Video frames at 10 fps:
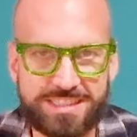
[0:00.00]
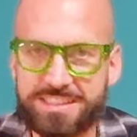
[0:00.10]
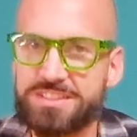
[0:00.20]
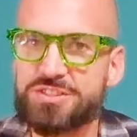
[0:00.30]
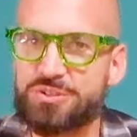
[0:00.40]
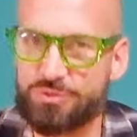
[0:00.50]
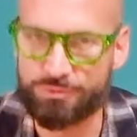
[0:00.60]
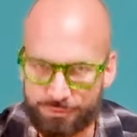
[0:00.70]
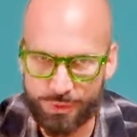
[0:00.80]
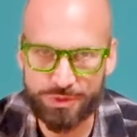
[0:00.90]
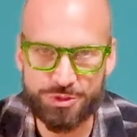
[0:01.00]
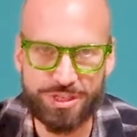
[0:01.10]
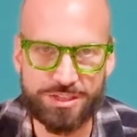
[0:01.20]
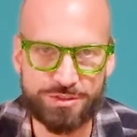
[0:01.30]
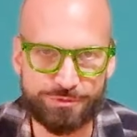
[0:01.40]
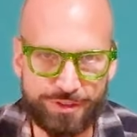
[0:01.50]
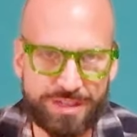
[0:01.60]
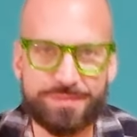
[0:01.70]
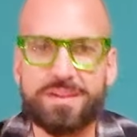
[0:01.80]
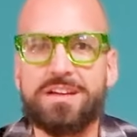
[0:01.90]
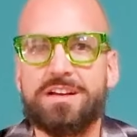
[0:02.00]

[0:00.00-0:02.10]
settings, wouldn't change a thing.